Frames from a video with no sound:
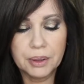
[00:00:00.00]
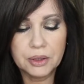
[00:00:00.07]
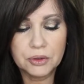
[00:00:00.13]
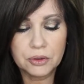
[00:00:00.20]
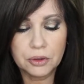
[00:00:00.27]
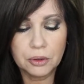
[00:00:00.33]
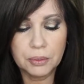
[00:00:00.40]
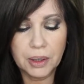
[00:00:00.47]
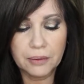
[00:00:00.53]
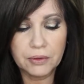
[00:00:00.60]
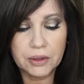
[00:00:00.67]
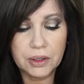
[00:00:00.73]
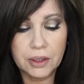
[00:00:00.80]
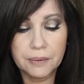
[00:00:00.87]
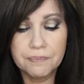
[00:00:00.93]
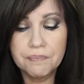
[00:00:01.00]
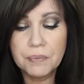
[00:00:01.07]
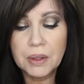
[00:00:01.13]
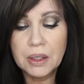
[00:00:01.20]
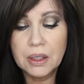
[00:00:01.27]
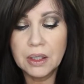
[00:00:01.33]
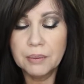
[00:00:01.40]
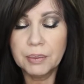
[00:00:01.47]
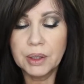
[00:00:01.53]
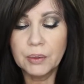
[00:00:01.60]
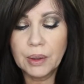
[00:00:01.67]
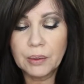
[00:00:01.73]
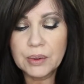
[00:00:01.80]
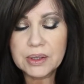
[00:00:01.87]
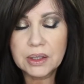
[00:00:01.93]
under them and everything. But
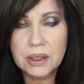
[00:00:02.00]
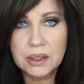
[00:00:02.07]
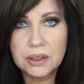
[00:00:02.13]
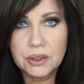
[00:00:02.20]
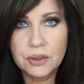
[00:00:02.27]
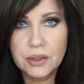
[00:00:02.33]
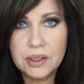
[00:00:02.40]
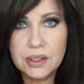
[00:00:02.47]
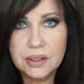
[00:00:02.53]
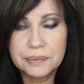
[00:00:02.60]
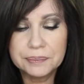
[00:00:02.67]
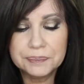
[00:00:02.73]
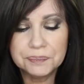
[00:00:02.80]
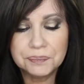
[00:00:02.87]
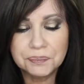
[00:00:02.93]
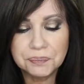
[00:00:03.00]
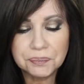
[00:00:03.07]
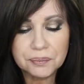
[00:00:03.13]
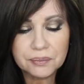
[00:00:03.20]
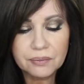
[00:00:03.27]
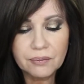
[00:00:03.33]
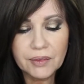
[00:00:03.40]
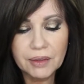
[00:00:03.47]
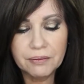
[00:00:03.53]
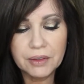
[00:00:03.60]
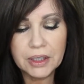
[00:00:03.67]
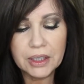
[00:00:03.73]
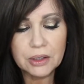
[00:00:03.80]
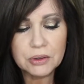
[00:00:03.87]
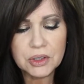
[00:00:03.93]
anyway, I wasn't going to do this
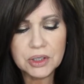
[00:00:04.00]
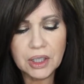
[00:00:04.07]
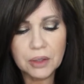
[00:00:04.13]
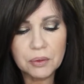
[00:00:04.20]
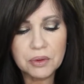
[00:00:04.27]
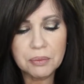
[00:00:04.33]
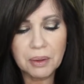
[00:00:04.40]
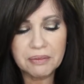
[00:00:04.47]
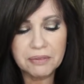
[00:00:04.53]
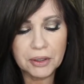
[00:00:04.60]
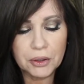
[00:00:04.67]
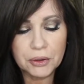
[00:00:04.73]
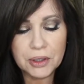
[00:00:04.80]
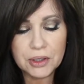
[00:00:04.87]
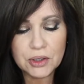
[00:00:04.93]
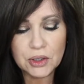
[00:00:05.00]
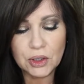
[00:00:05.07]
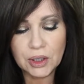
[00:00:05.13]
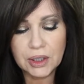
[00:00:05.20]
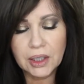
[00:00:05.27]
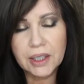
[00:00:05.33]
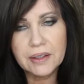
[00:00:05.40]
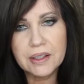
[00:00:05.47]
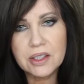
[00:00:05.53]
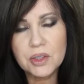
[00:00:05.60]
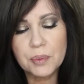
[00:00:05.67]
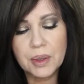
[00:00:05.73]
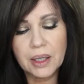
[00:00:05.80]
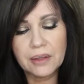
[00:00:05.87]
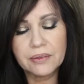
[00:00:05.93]
video tonight with my fingernails looking like this,
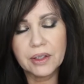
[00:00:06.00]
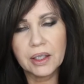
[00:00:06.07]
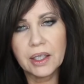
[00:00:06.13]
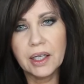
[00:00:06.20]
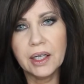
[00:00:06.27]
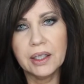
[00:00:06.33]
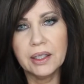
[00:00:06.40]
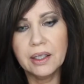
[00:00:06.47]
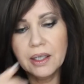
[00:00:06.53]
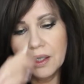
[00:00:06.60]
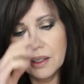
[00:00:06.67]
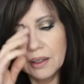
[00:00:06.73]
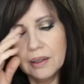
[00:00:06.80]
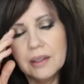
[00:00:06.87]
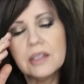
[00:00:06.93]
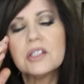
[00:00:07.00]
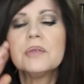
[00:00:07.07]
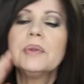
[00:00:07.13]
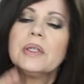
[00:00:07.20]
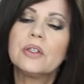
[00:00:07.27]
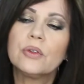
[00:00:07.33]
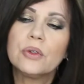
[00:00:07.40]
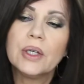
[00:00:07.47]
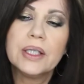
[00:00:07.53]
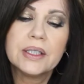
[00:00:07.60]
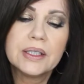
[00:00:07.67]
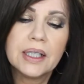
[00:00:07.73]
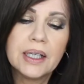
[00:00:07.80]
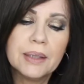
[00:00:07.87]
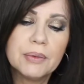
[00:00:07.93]
but I thought, hey, this would be a great
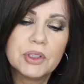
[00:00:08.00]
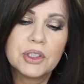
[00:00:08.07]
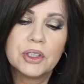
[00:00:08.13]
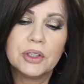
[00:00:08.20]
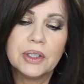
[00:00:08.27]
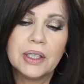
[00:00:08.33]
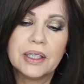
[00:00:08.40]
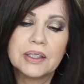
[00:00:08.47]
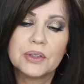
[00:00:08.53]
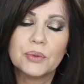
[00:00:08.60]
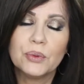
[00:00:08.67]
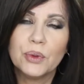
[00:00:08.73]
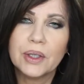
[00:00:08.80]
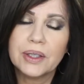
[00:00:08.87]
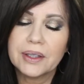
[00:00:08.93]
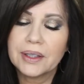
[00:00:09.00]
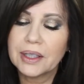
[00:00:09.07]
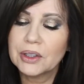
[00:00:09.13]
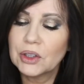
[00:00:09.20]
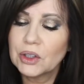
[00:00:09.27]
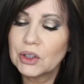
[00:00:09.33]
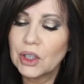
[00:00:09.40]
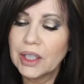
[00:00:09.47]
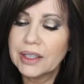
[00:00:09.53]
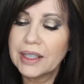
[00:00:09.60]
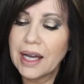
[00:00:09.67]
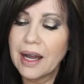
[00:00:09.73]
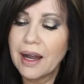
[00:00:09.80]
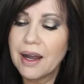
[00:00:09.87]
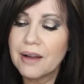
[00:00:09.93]
time to show you guys what they look like
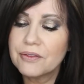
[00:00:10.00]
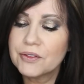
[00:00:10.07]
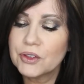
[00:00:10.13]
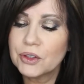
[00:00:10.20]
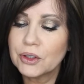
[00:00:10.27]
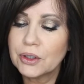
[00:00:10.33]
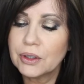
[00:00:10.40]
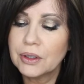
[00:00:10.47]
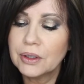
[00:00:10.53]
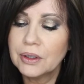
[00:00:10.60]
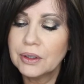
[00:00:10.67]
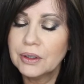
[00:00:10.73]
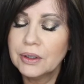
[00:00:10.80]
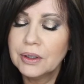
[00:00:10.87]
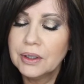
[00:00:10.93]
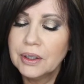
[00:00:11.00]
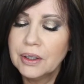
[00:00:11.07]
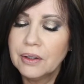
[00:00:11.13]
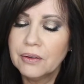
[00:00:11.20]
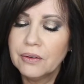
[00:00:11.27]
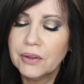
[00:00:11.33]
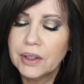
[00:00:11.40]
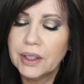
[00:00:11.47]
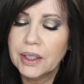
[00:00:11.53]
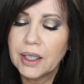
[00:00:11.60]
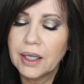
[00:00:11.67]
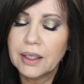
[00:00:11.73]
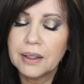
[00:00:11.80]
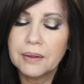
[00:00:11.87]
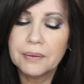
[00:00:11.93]
after the
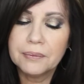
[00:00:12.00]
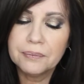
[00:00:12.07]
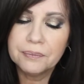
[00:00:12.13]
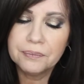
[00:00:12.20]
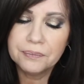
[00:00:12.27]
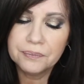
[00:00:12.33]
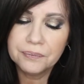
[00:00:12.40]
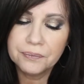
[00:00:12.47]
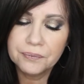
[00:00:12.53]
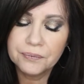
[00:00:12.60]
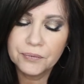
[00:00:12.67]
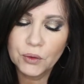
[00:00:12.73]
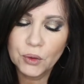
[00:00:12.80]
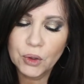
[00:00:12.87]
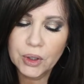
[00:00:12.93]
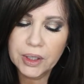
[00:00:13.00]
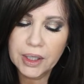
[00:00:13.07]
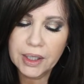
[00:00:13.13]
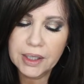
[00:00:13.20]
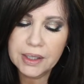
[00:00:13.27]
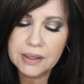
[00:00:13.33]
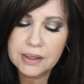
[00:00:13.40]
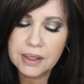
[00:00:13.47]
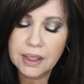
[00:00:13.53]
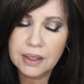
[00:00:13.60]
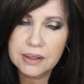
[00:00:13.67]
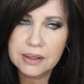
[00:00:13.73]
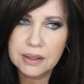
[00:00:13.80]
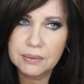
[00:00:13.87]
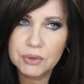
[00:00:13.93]
4 days.
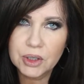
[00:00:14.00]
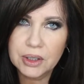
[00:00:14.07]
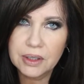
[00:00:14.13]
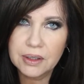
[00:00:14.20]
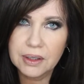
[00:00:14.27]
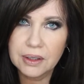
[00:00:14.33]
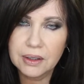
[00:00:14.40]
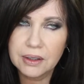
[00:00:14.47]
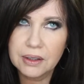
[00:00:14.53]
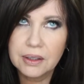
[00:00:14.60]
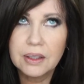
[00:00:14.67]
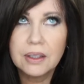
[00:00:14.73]
Let's see, I'm trying to think.